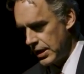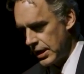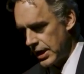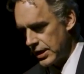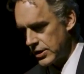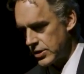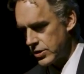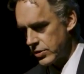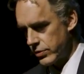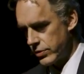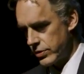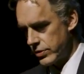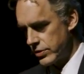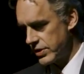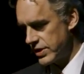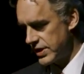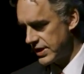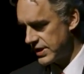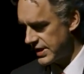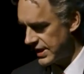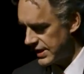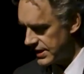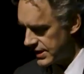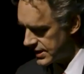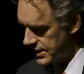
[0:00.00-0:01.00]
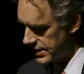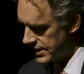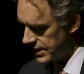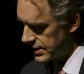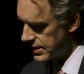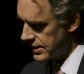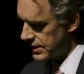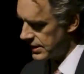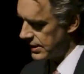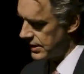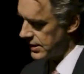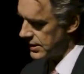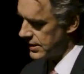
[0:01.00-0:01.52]
And so there's this
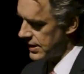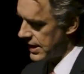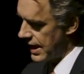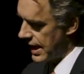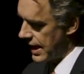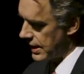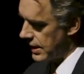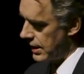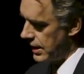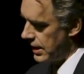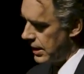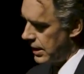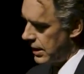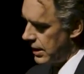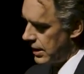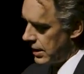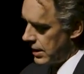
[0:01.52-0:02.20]
insistence that